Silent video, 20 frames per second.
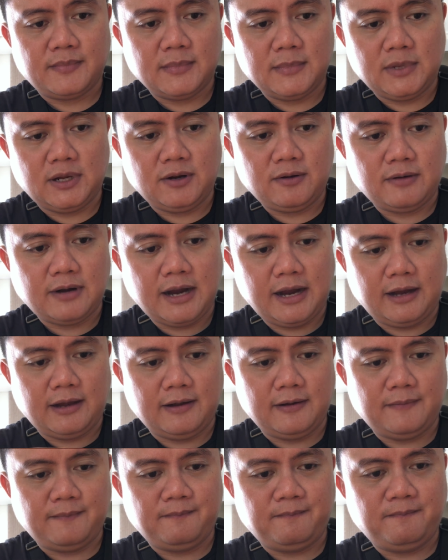All right,
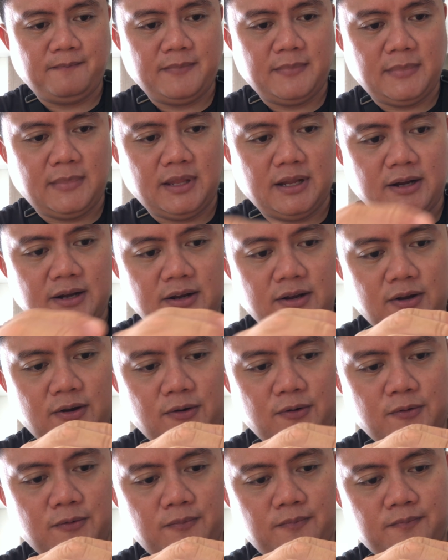there you
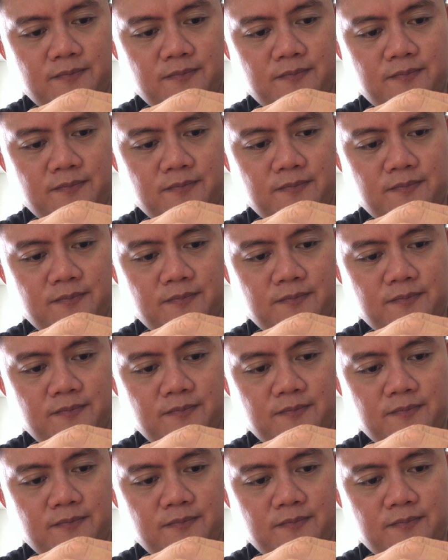go.